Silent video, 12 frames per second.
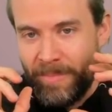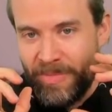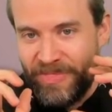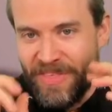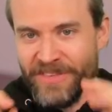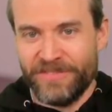
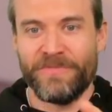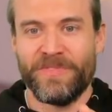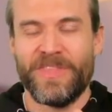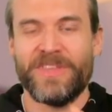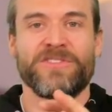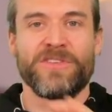
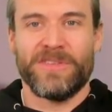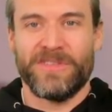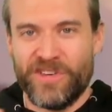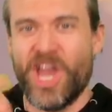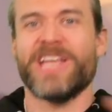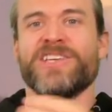this
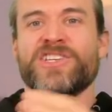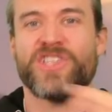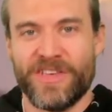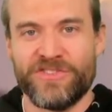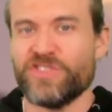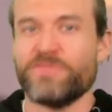change
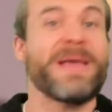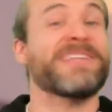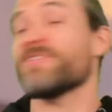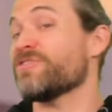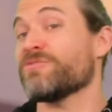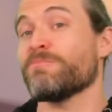to this just makes
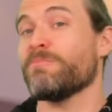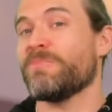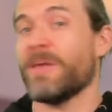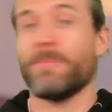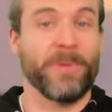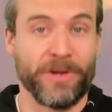it
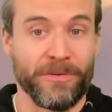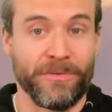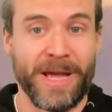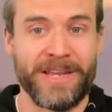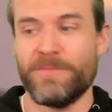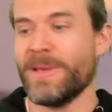simpler,
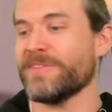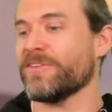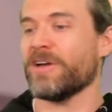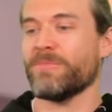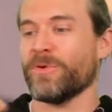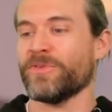right? It just makes the
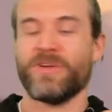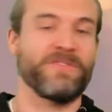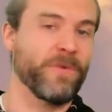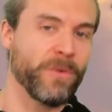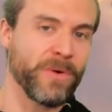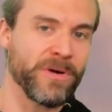card more
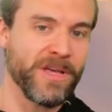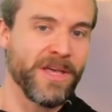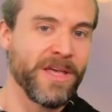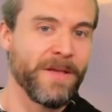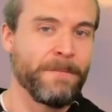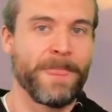straightforward,
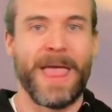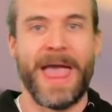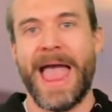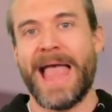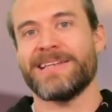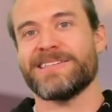
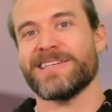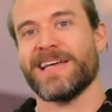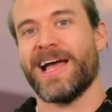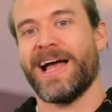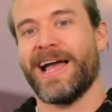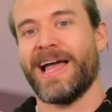and
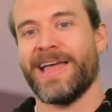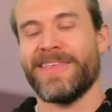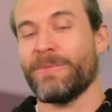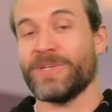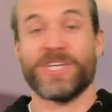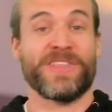I
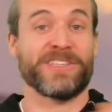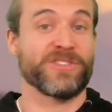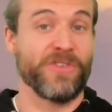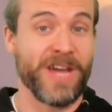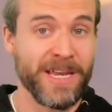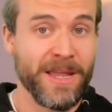think is
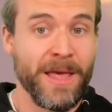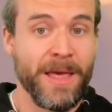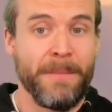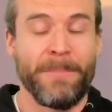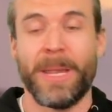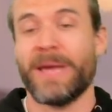great.
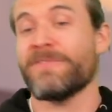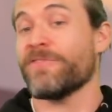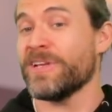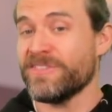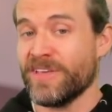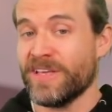But like,
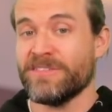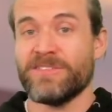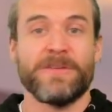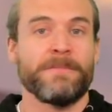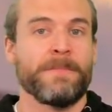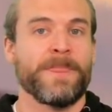for
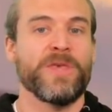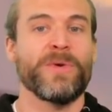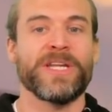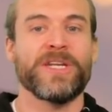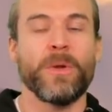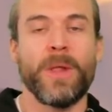instance, you
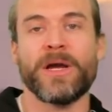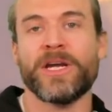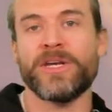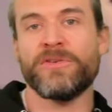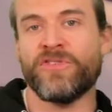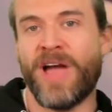can no longer
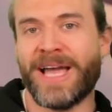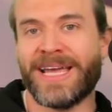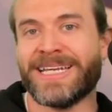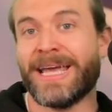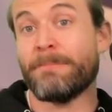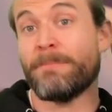use
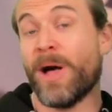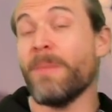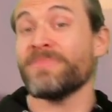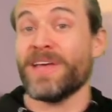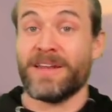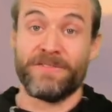tracking to get
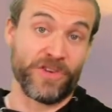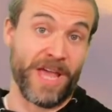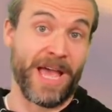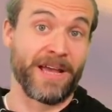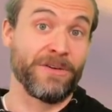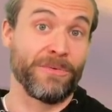bombs out of your
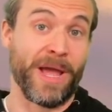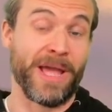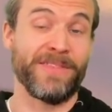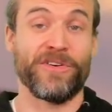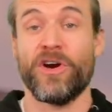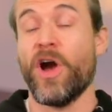deck,
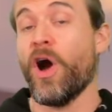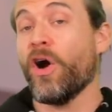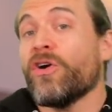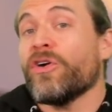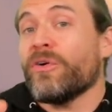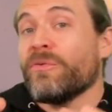right? There
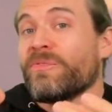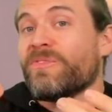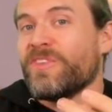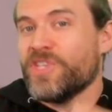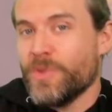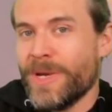are
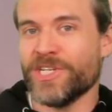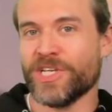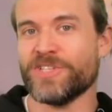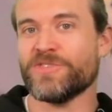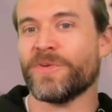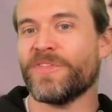
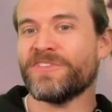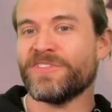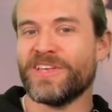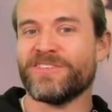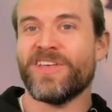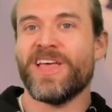situations where this
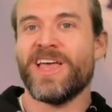is